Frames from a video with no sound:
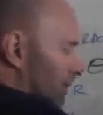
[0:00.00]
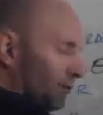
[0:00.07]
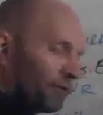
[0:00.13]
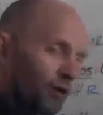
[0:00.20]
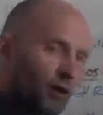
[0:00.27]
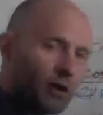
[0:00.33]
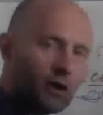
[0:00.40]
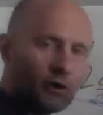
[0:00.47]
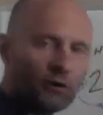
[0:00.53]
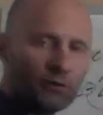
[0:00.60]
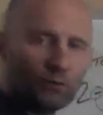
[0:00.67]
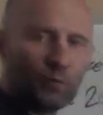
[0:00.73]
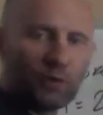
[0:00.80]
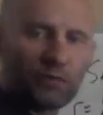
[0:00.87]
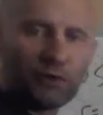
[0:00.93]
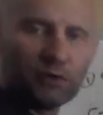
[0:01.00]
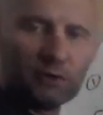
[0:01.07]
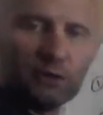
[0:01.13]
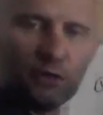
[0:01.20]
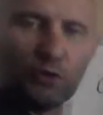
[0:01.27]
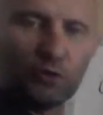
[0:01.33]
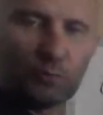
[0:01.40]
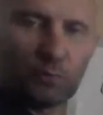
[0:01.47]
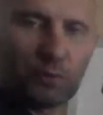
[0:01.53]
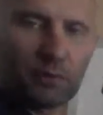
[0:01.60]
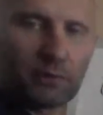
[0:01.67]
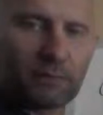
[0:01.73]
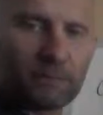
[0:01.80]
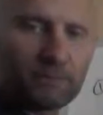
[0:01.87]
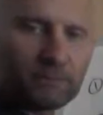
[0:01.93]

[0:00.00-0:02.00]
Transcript: is a heart with a loop.